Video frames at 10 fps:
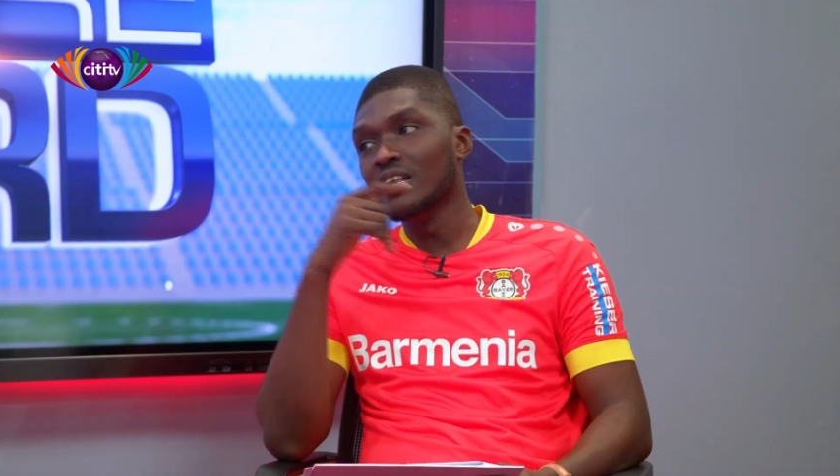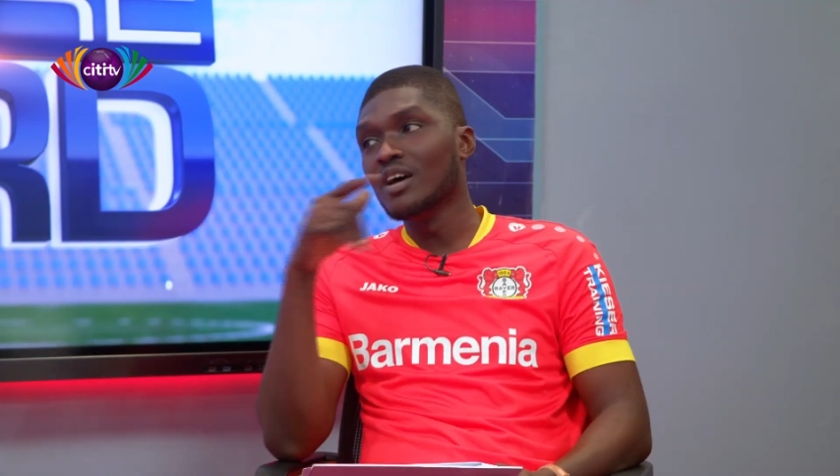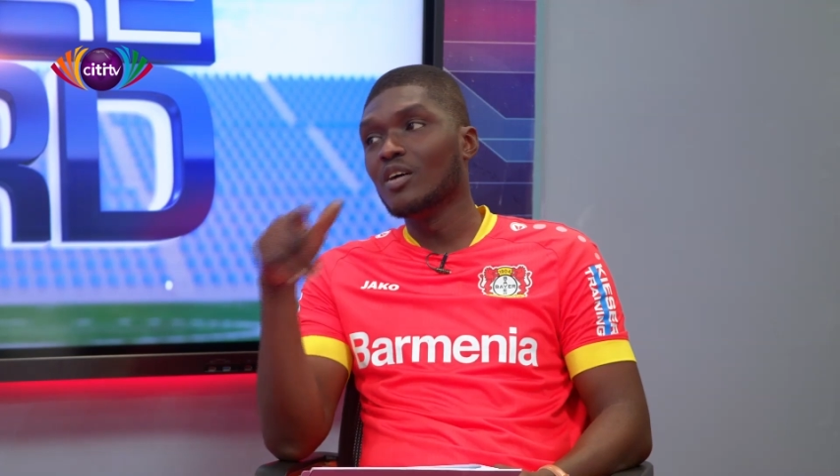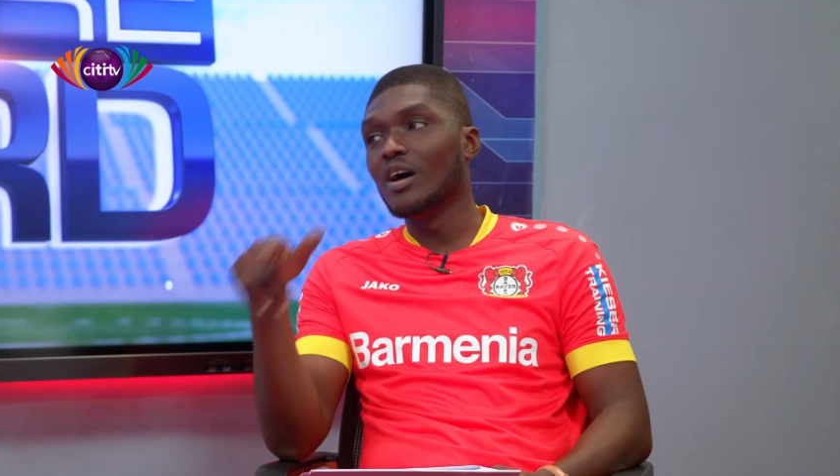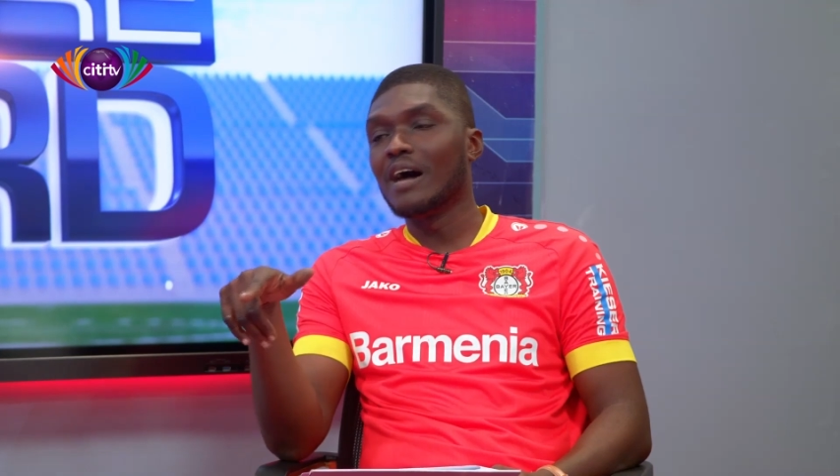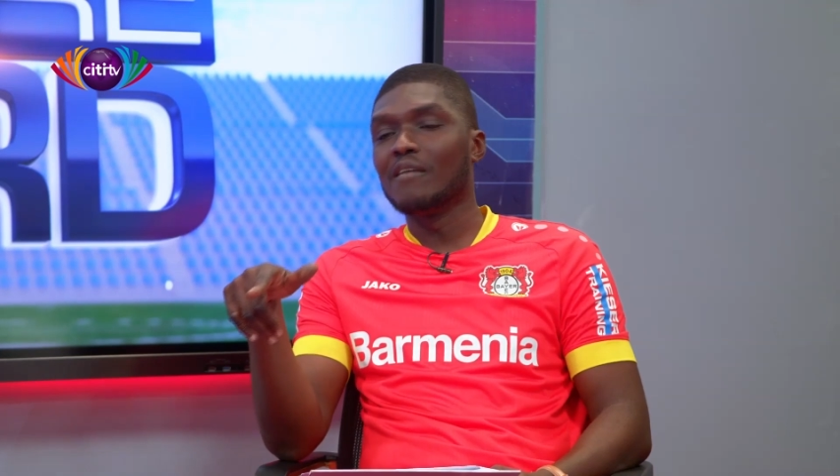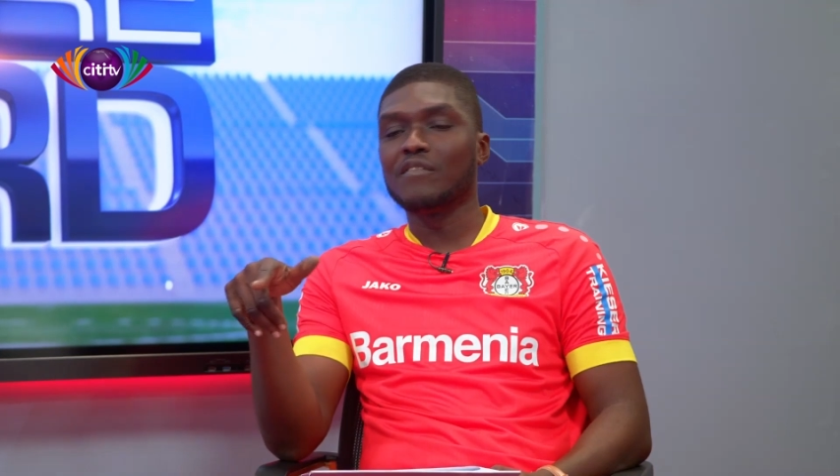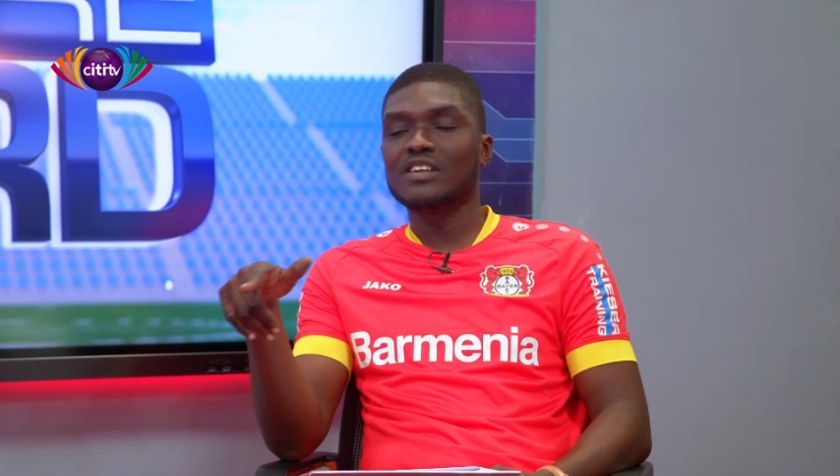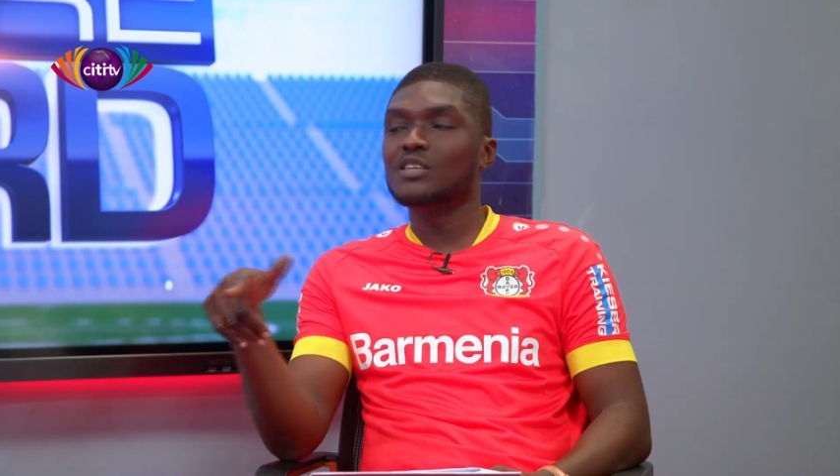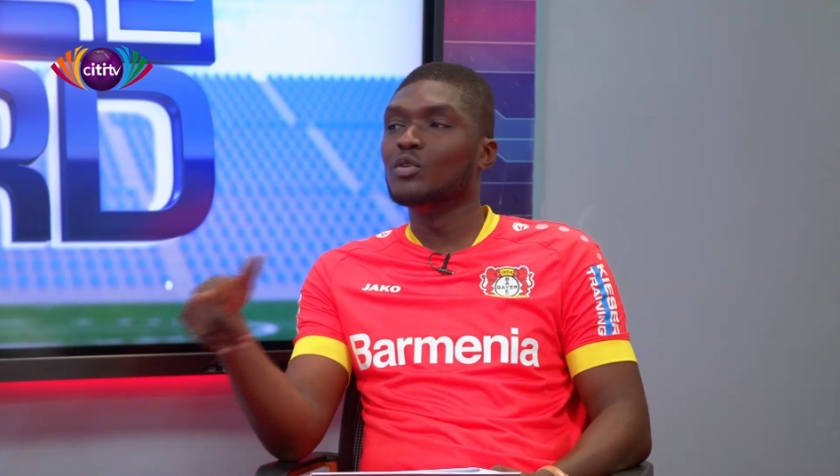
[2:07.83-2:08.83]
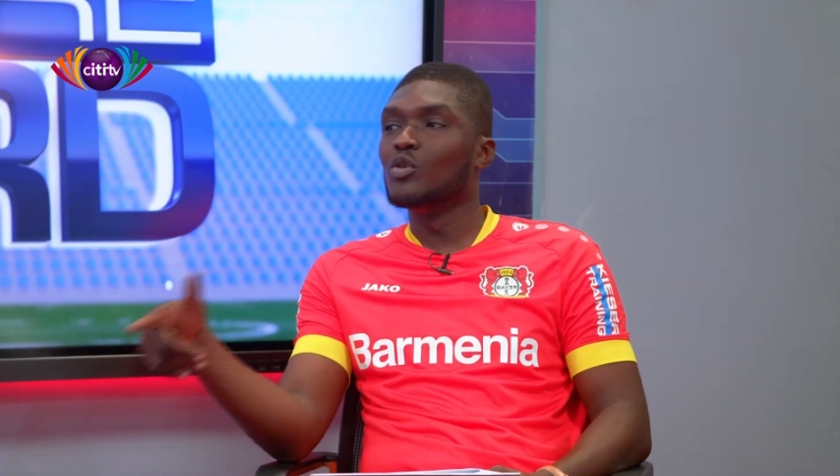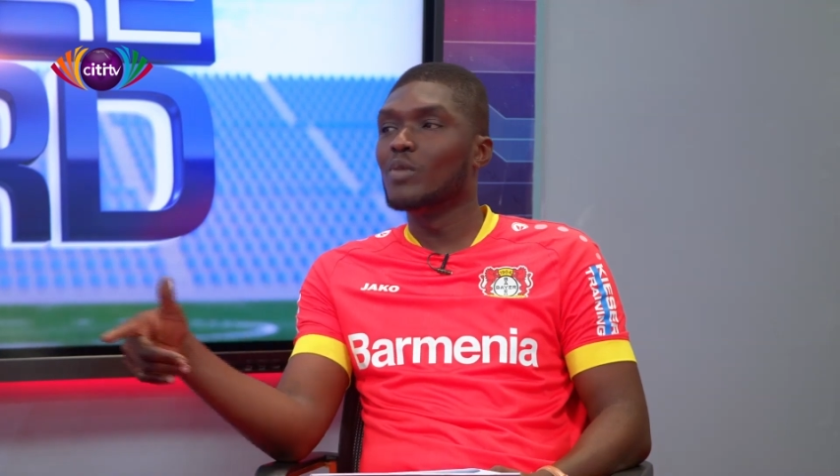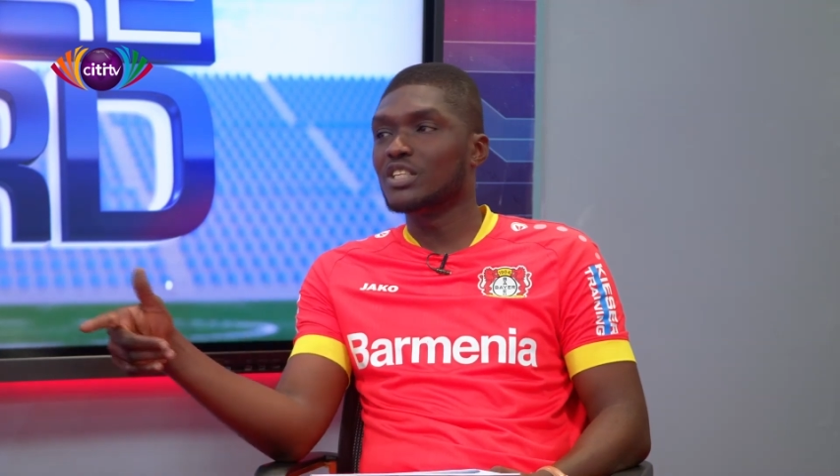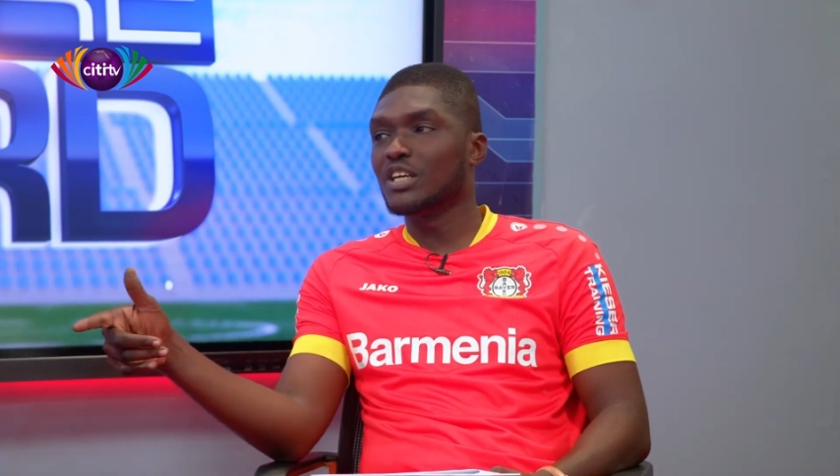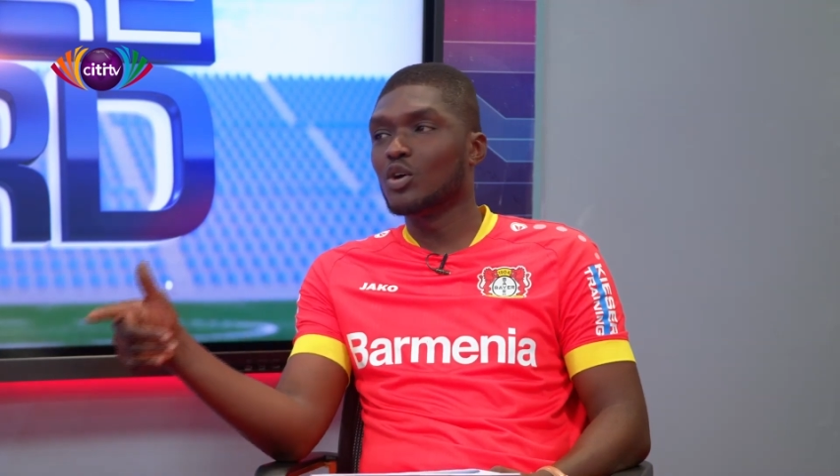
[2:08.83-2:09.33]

Yeah. Uh, Vasil Lomachenko,